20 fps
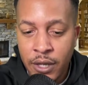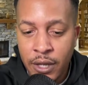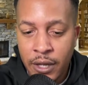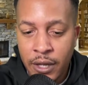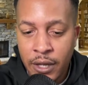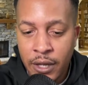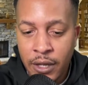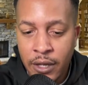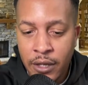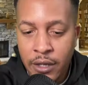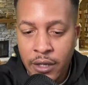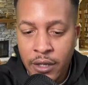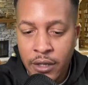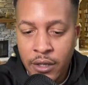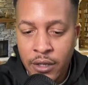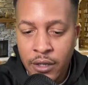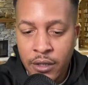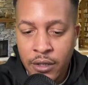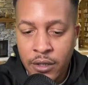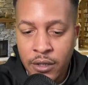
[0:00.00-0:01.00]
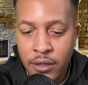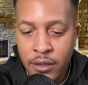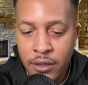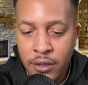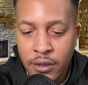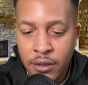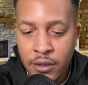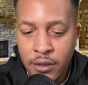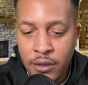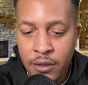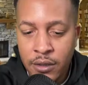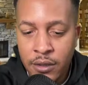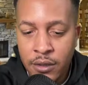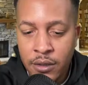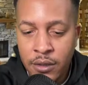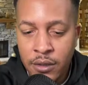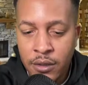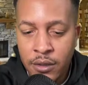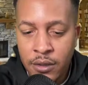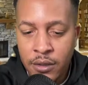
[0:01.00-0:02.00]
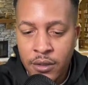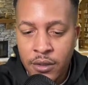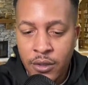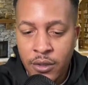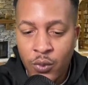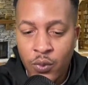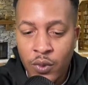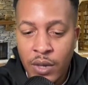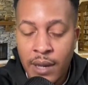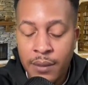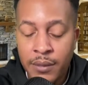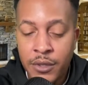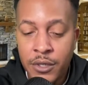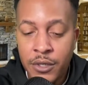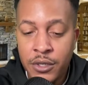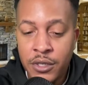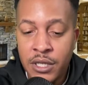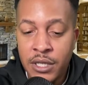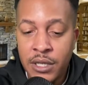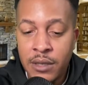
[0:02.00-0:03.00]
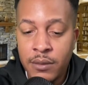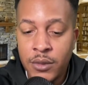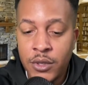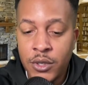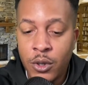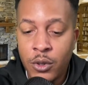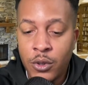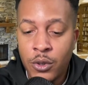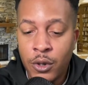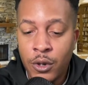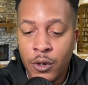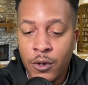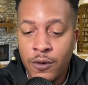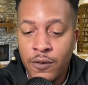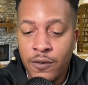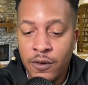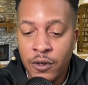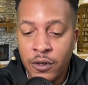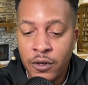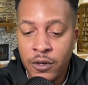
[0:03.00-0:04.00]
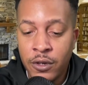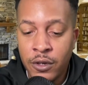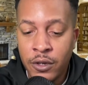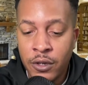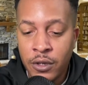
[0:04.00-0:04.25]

And the Raptors team total over